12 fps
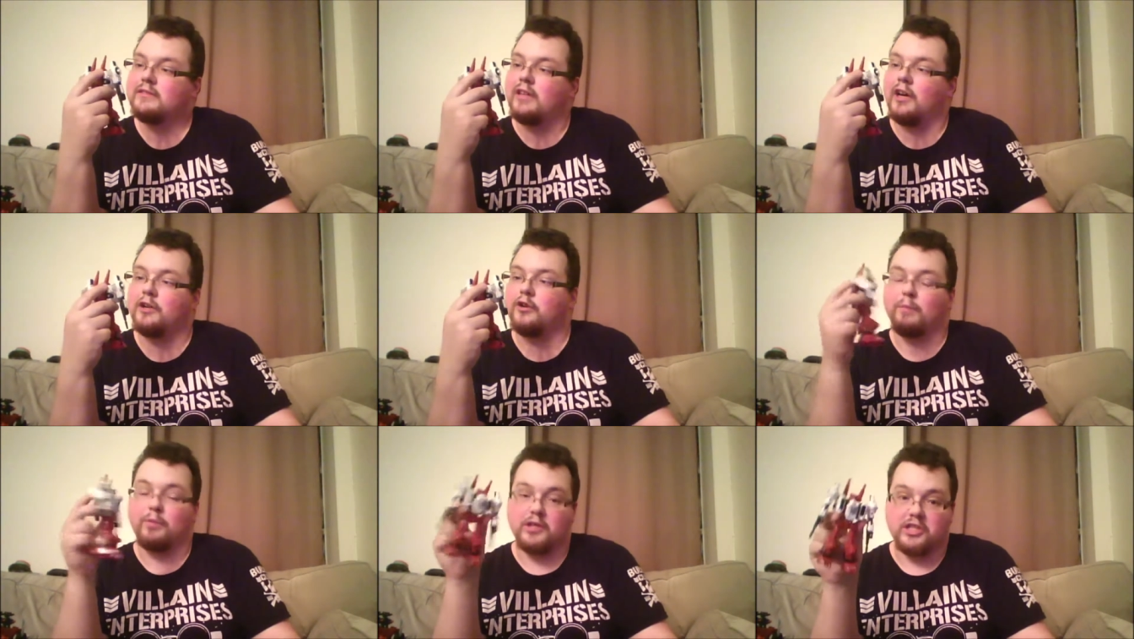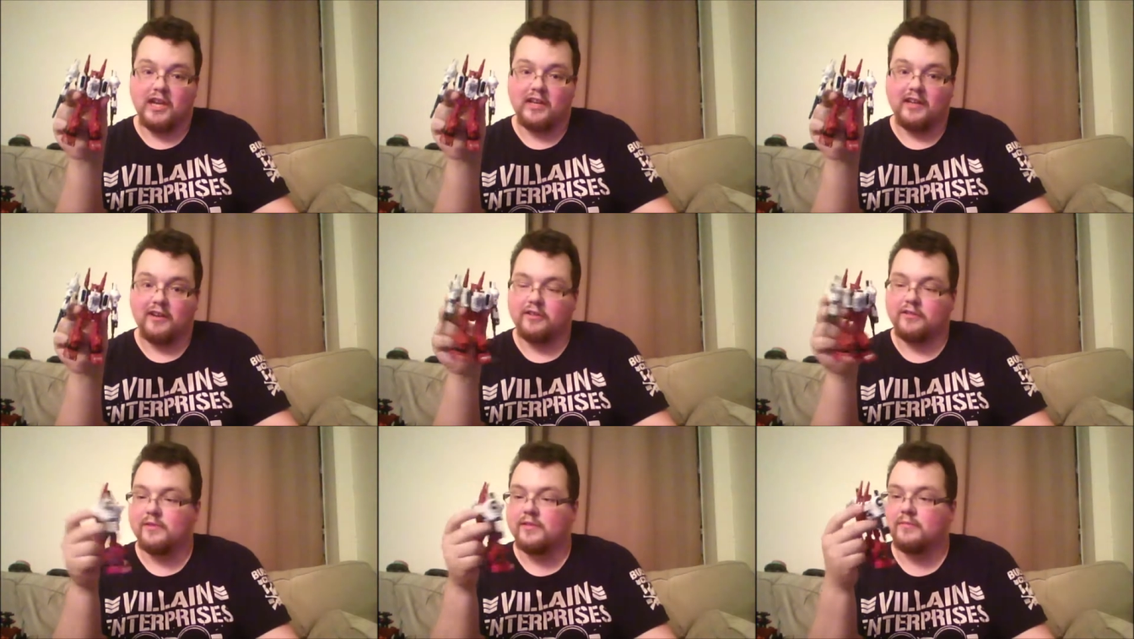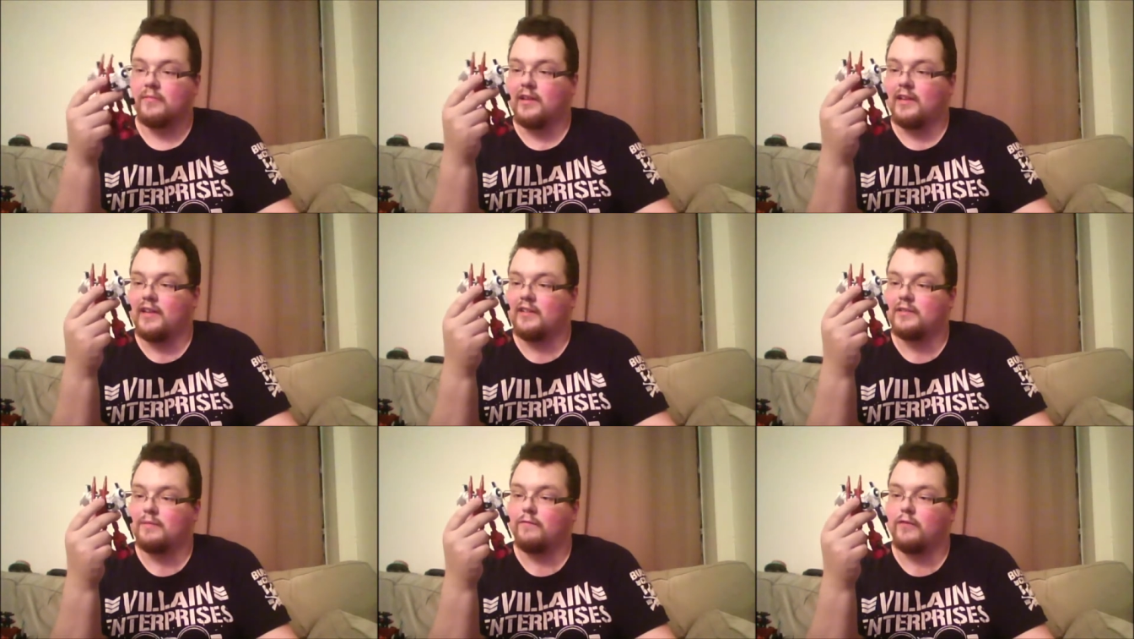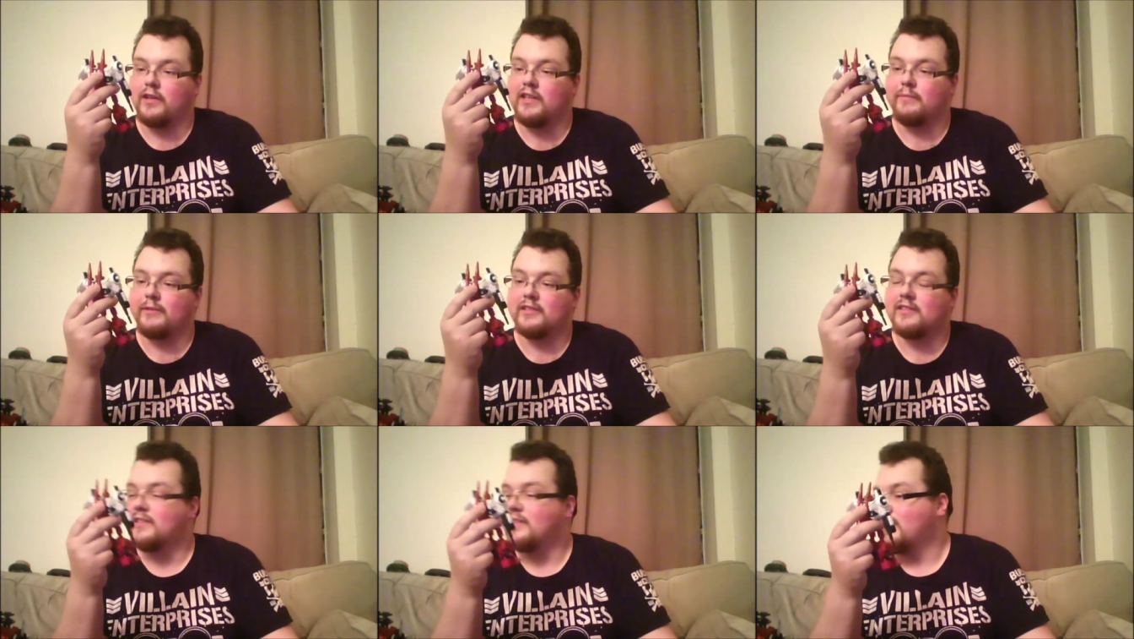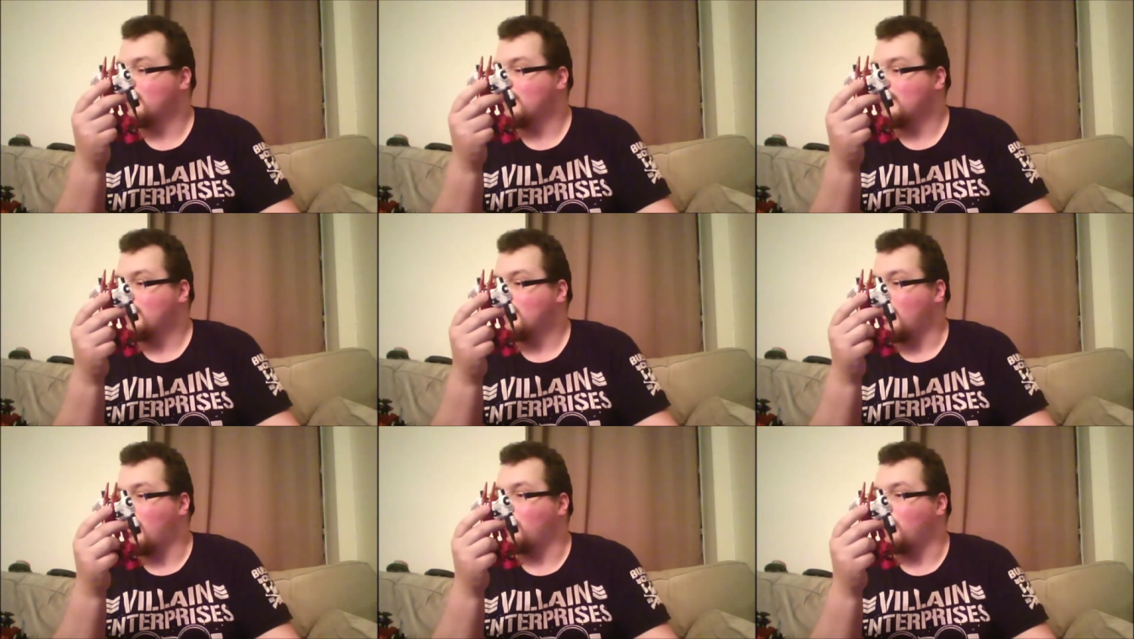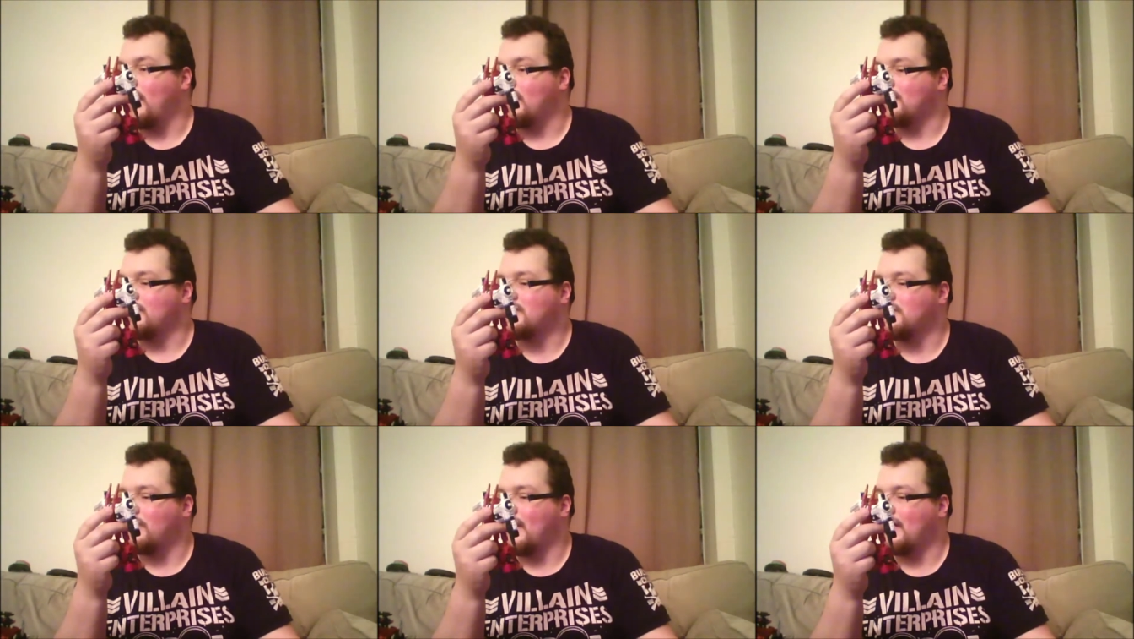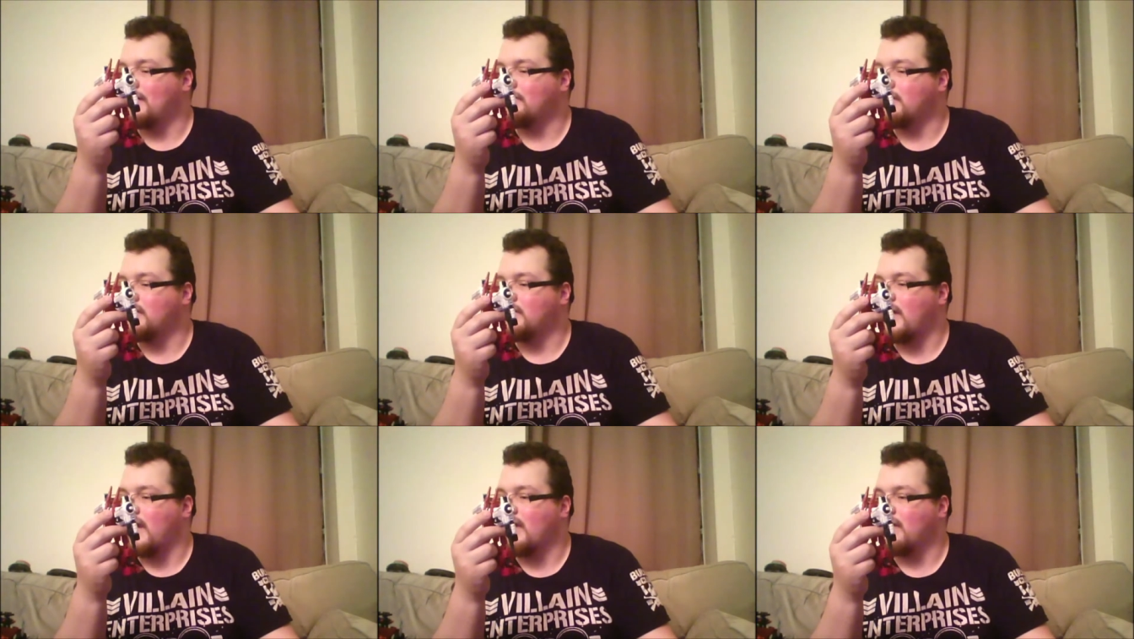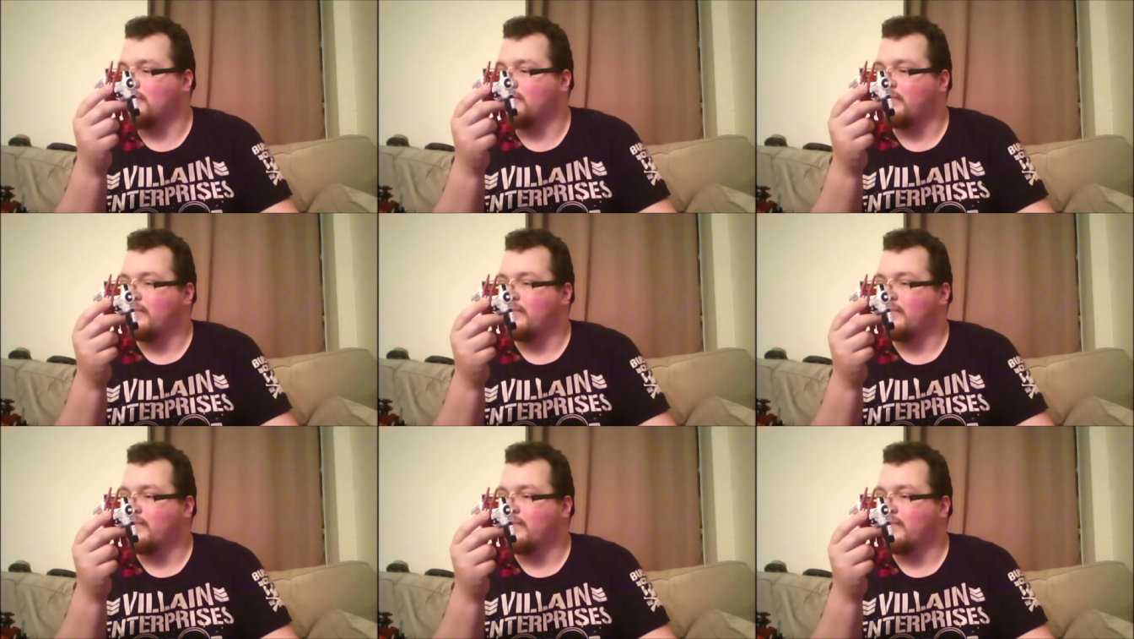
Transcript: underappreciated characters and some fun gimmicks Oh wait, I still have the damn